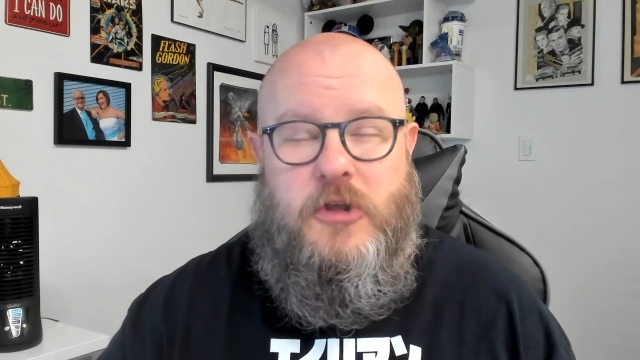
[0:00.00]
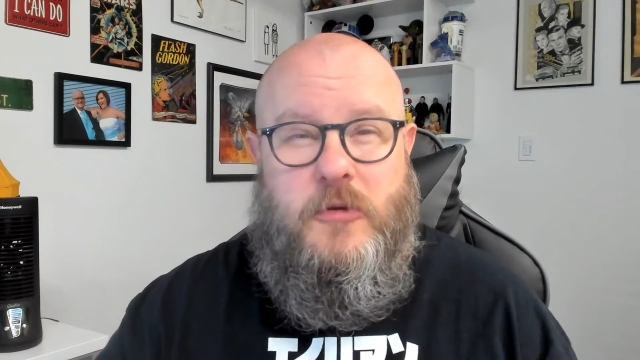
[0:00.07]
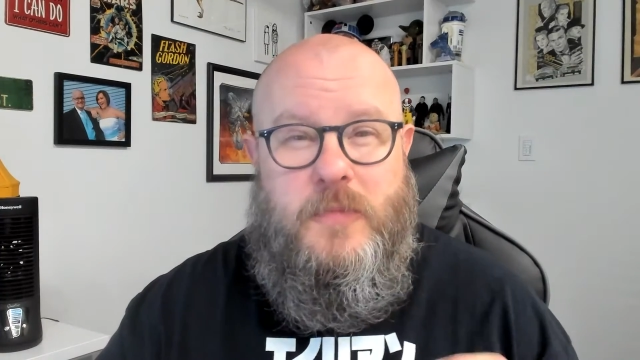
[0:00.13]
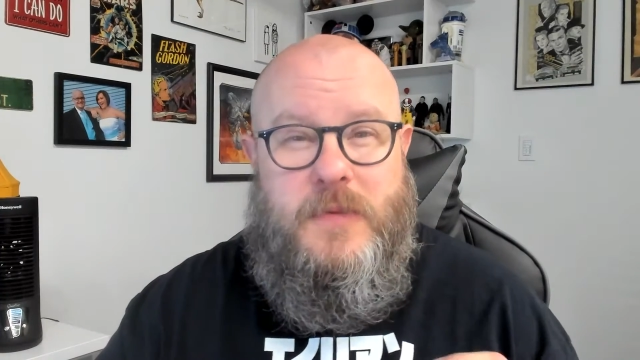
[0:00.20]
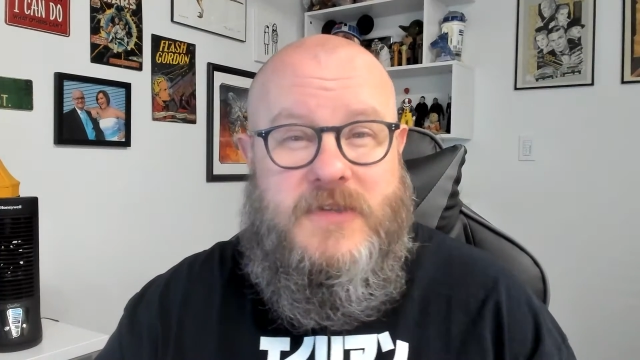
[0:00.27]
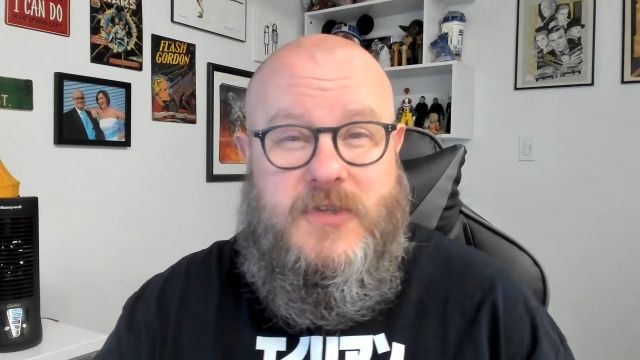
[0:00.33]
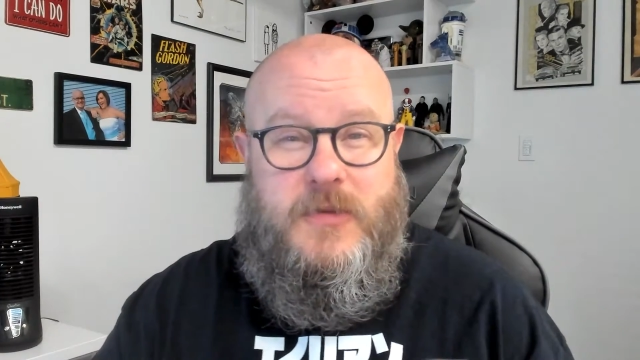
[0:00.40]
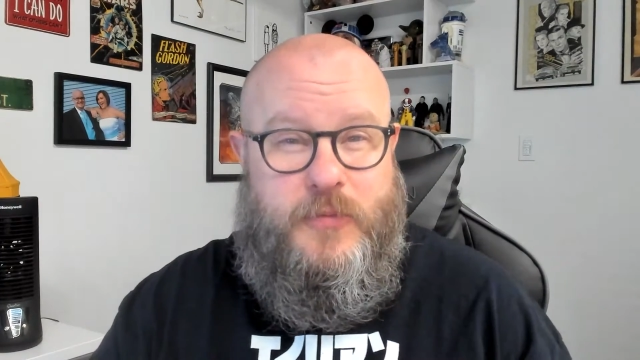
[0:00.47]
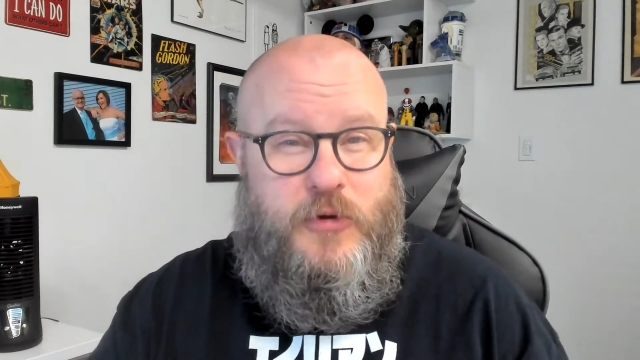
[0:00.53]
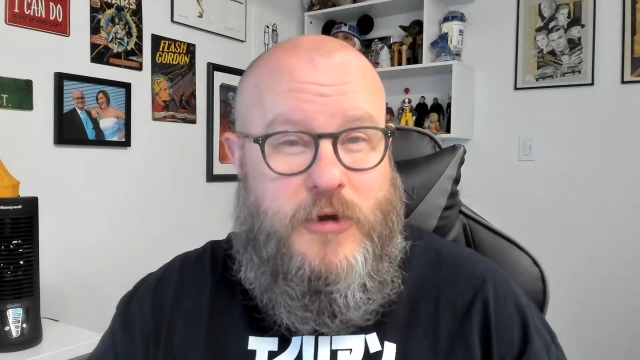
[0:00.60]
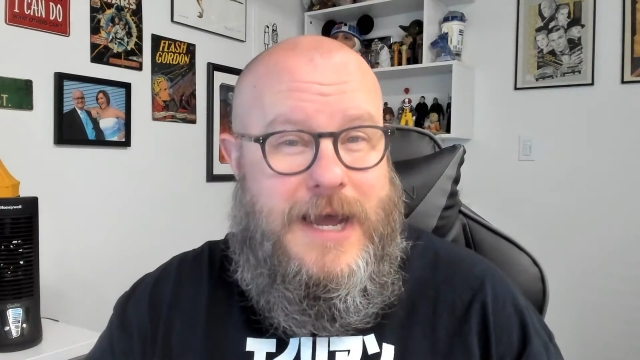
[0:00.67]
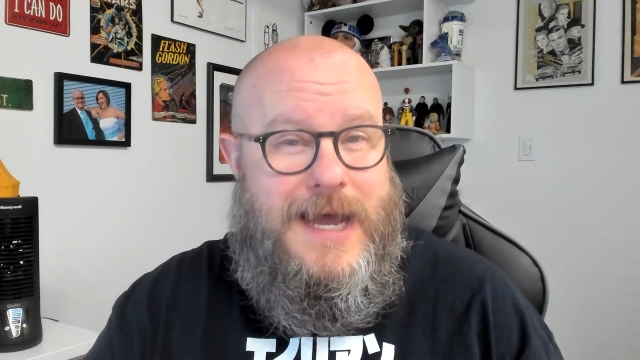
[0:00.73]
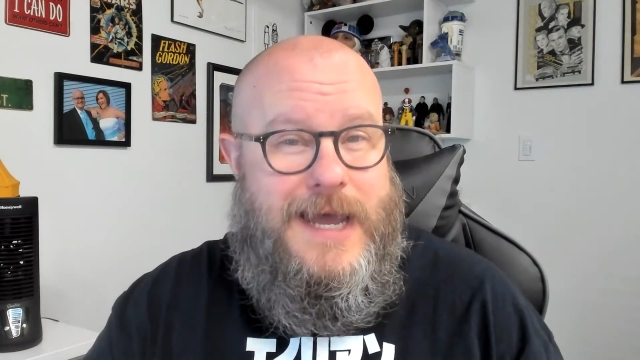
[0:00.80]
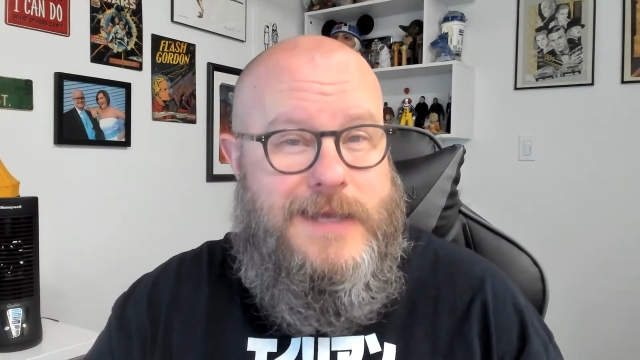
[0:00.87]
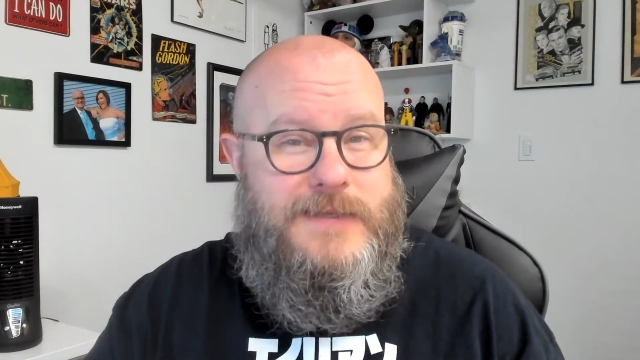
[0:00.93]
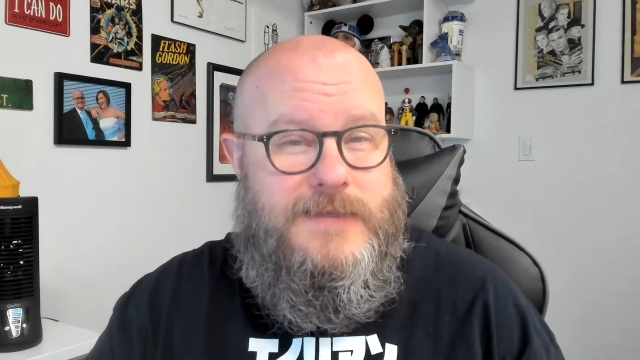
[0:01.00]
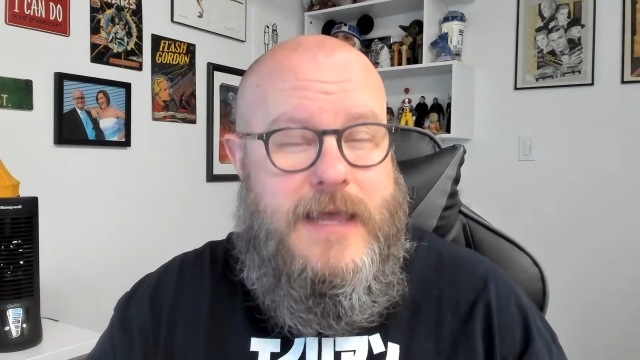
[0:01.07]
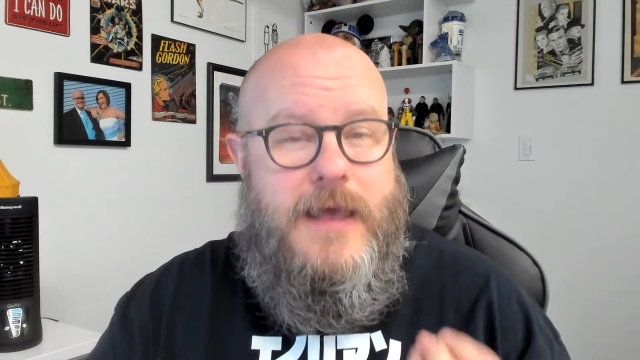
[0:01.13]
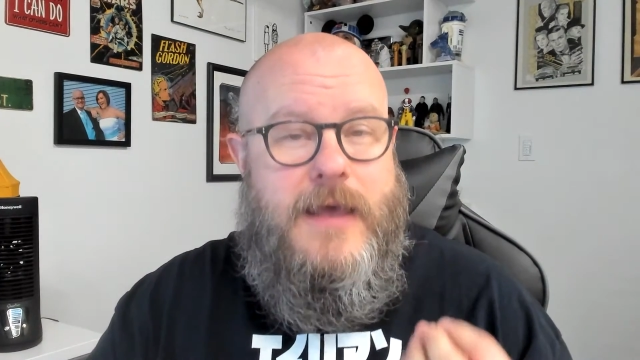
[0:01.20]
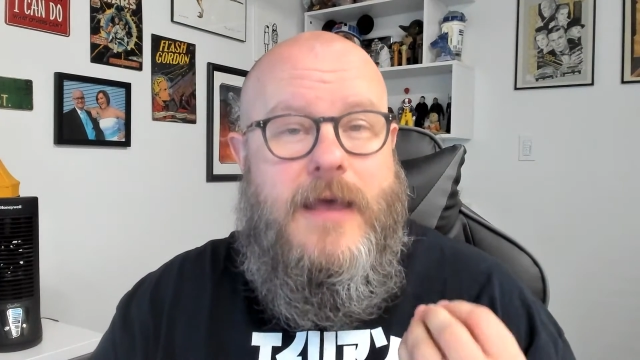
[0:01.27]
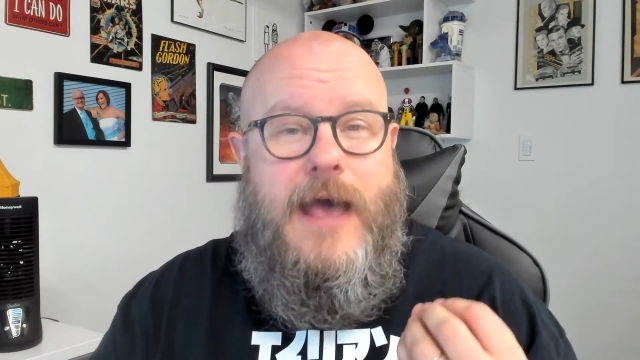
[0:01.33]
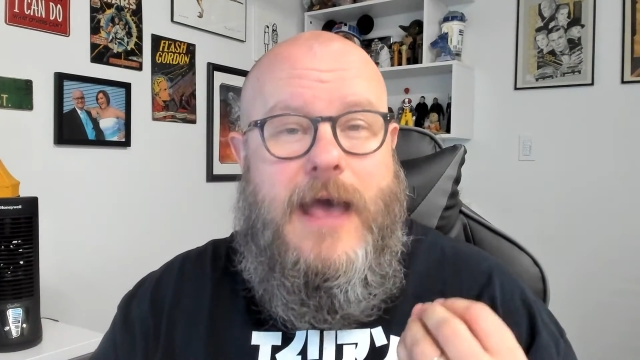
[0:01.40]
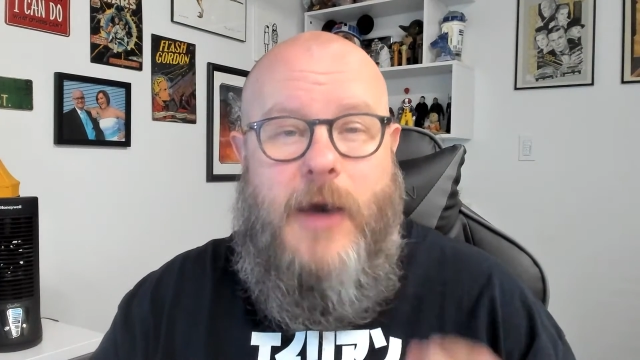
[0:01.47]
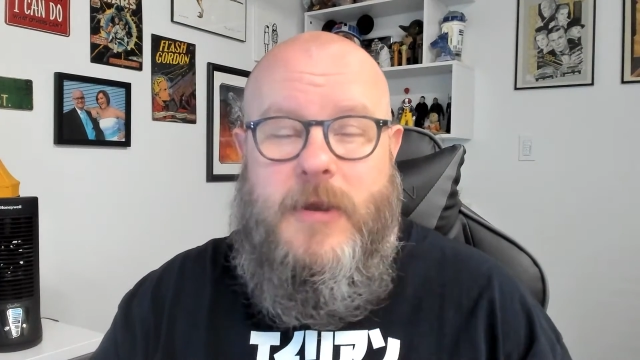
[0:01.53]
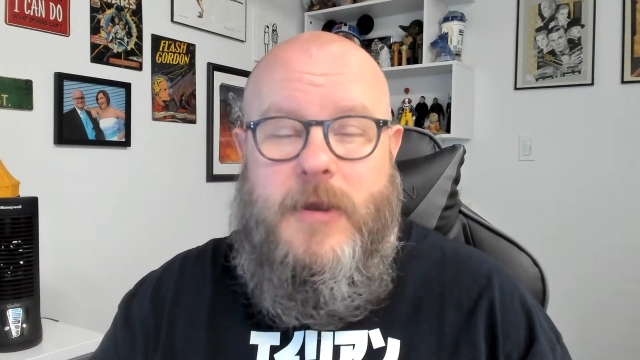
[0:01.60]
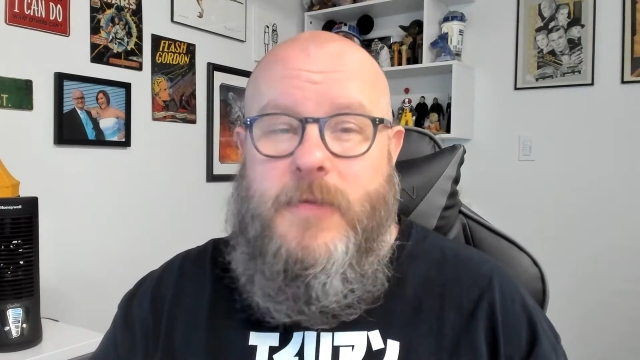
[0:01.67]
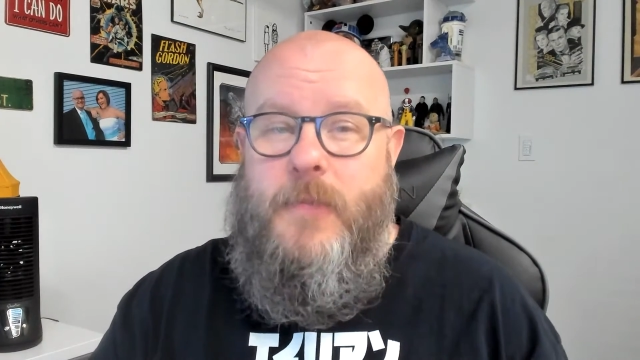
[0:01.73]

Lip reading: You'd be surprised how many